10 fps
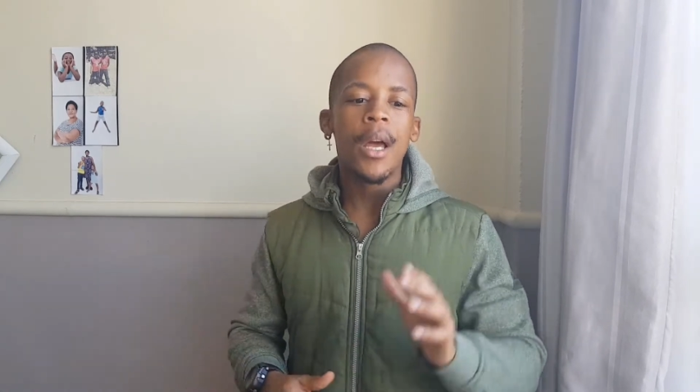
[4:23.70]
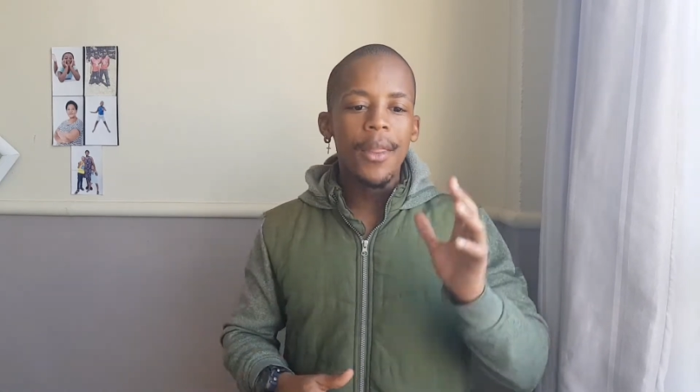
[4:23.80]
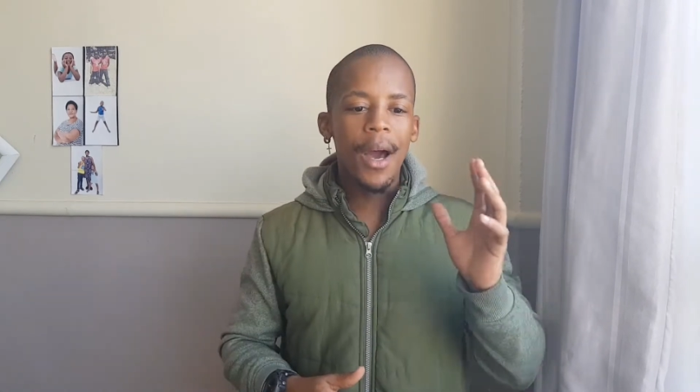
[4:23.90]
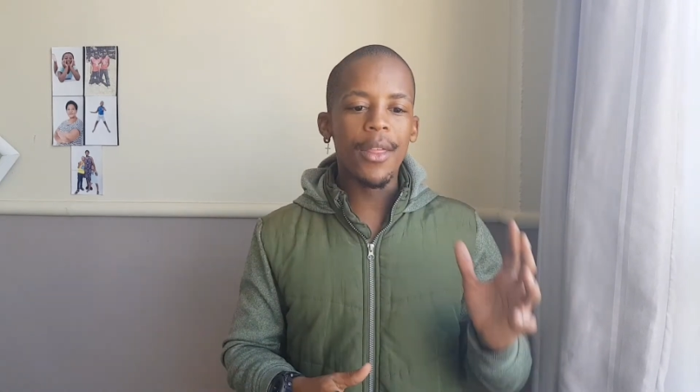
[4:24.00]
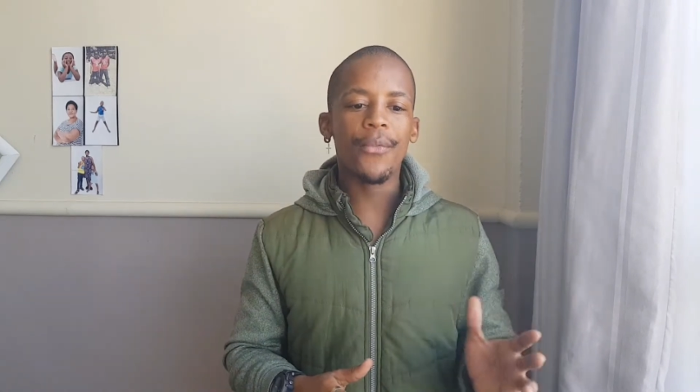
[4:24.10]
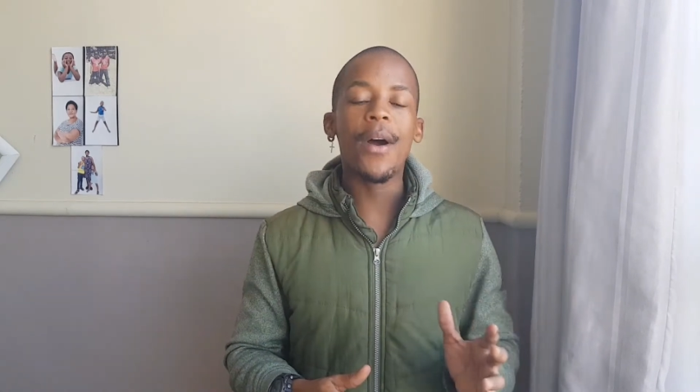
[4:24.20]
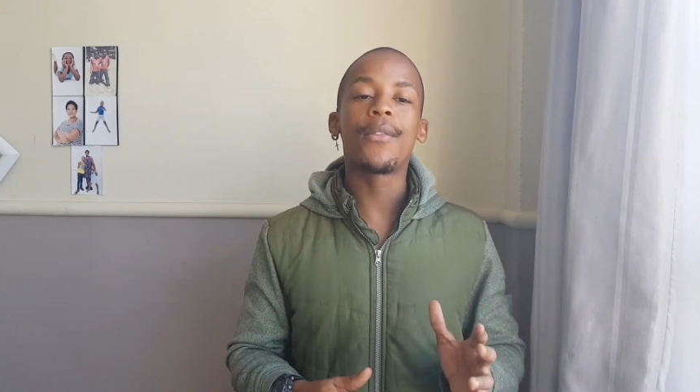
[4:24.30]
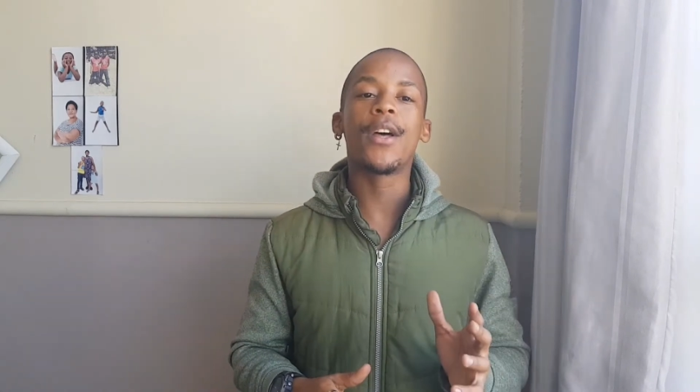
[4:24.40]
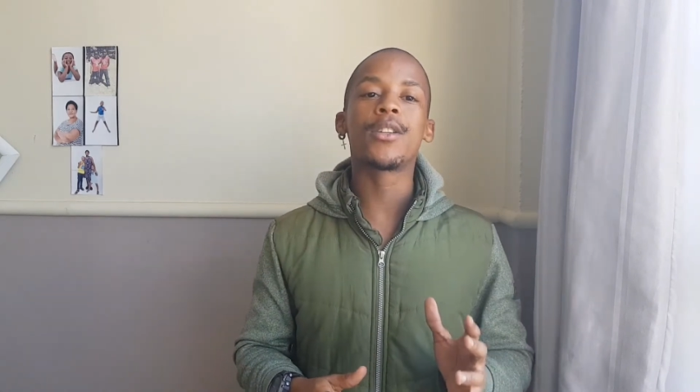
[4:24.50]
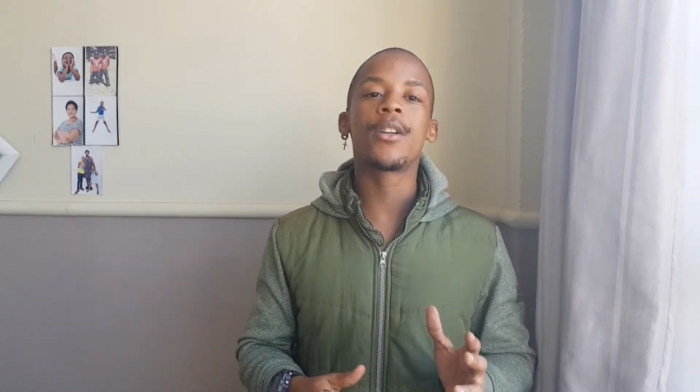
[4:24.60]
The other
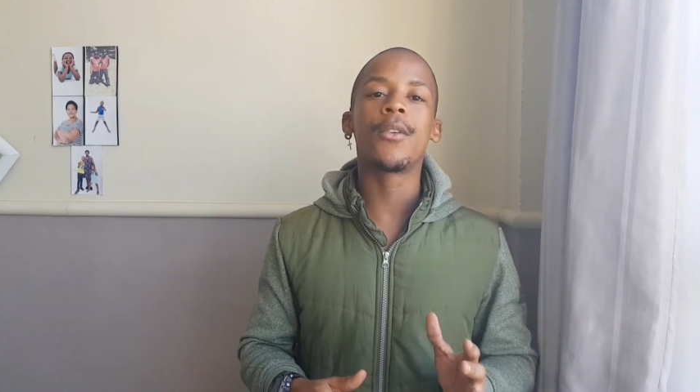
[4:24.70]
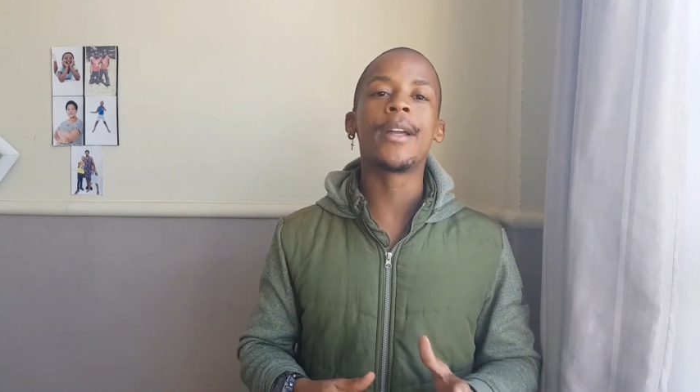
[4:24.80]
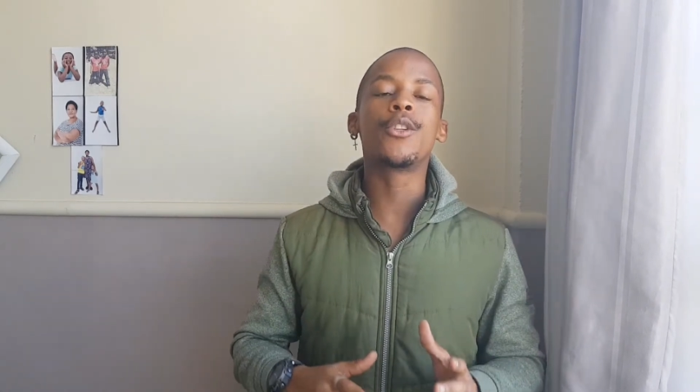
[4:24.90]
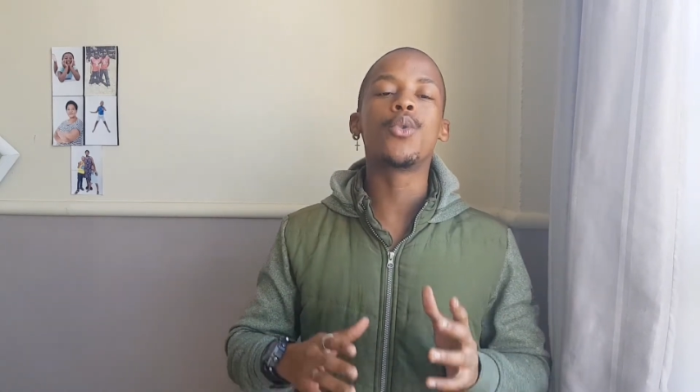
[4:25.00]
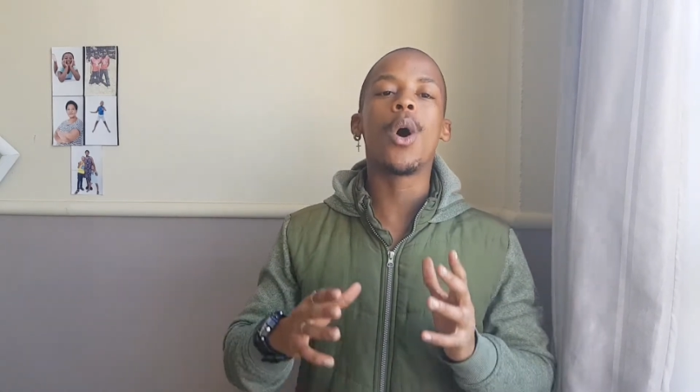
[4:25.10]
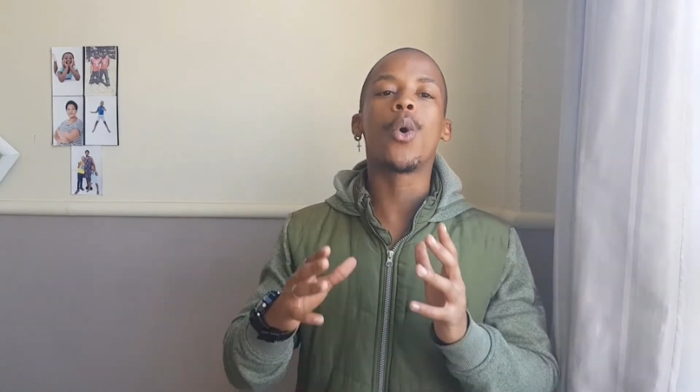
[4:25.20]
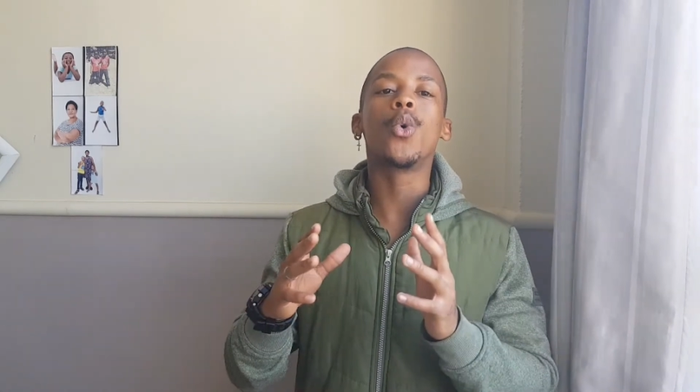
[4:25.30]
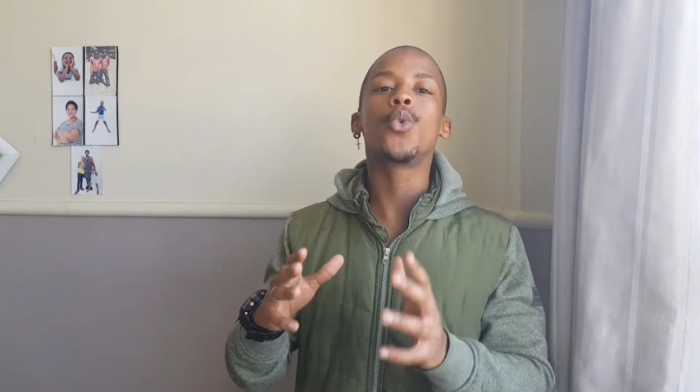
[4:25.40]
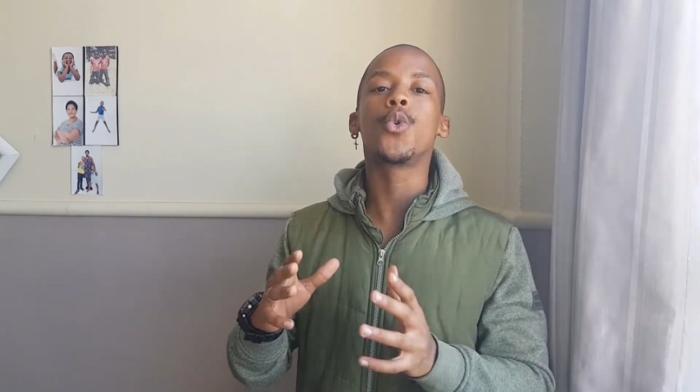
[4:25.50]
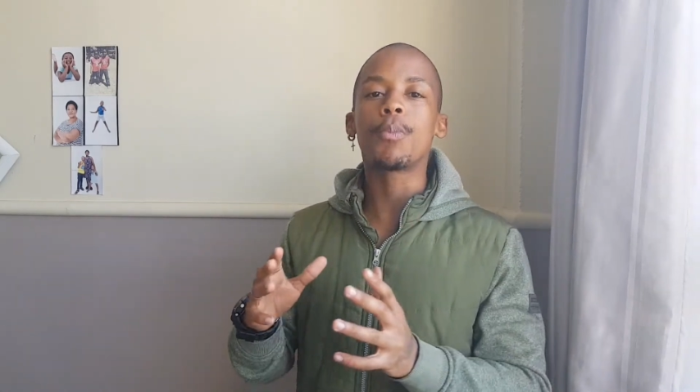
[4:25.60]
5,000 rand, you are going
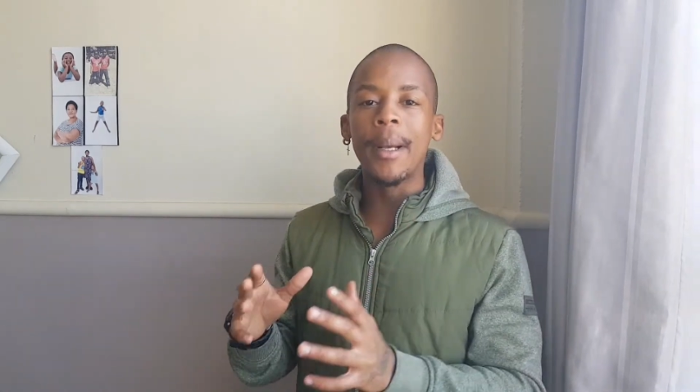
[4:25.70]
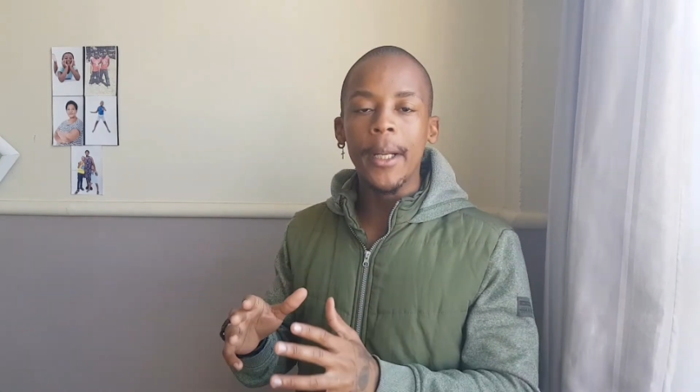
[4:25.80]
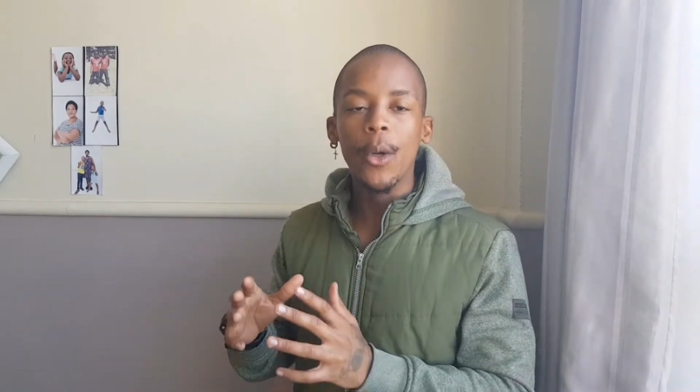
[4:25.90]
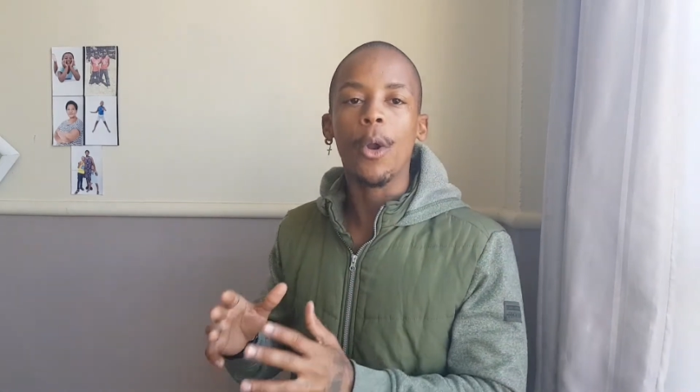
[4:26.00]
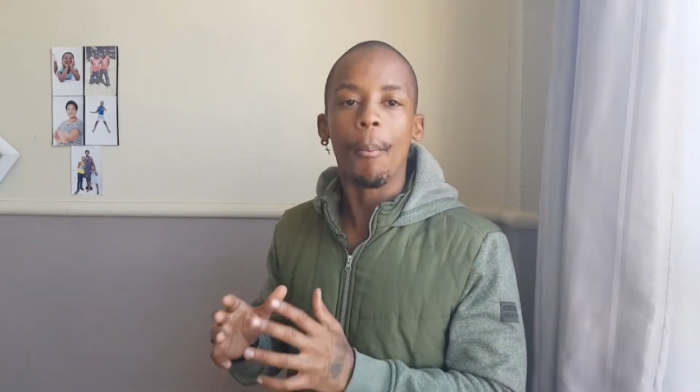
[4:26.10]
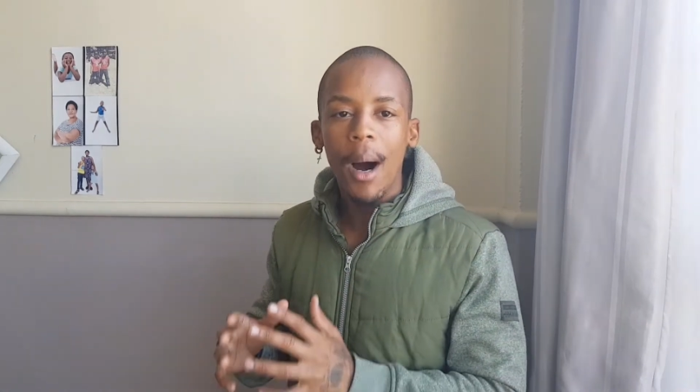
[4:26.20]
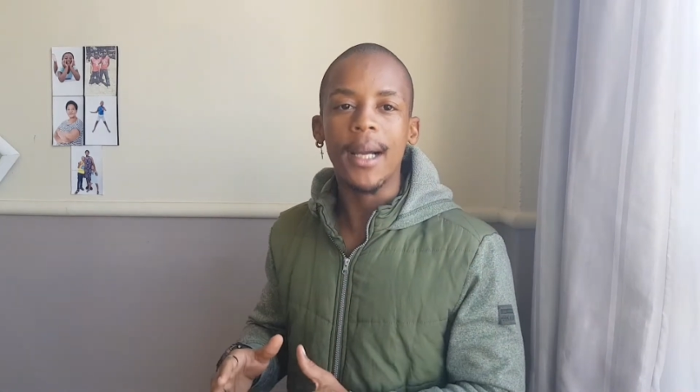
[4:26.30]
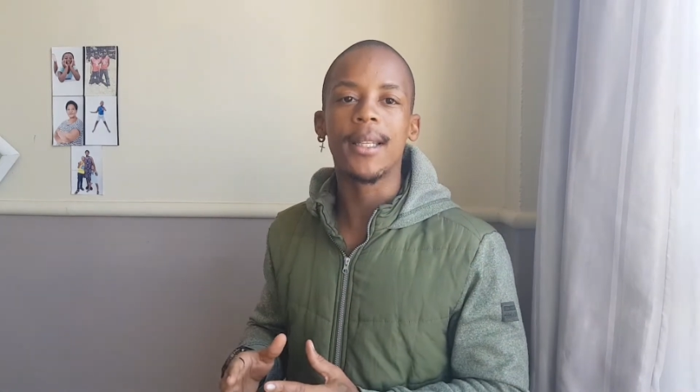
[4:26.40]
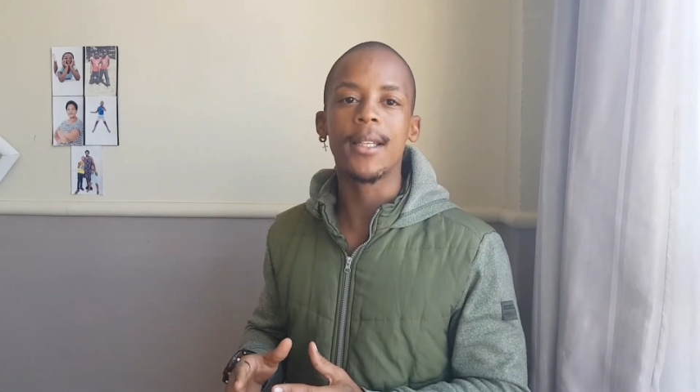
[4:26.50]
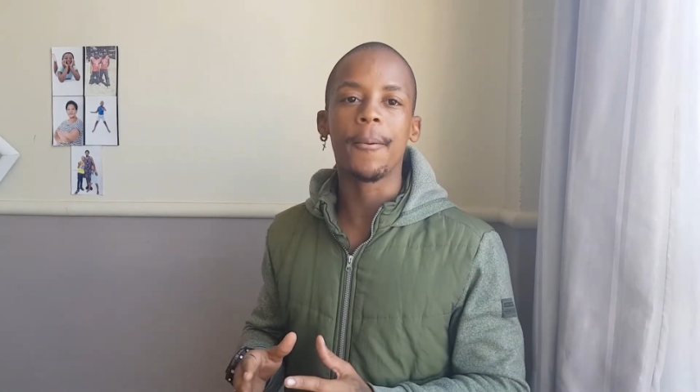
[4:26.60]
to spend it on
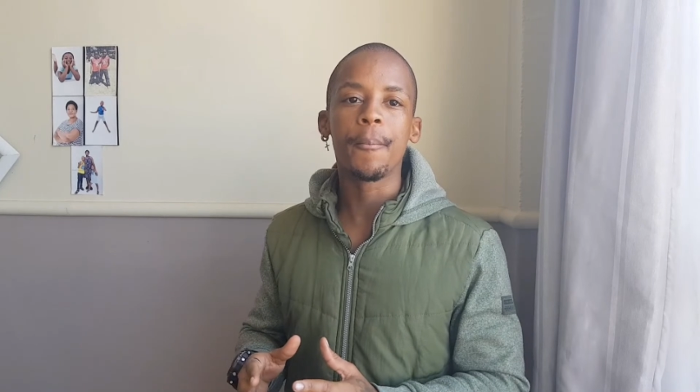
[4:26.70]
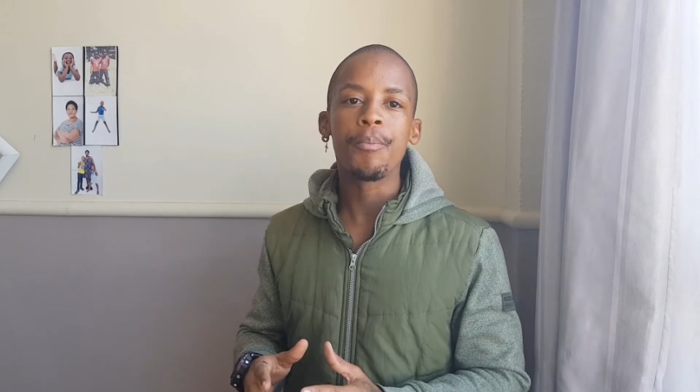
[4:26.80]
marketing.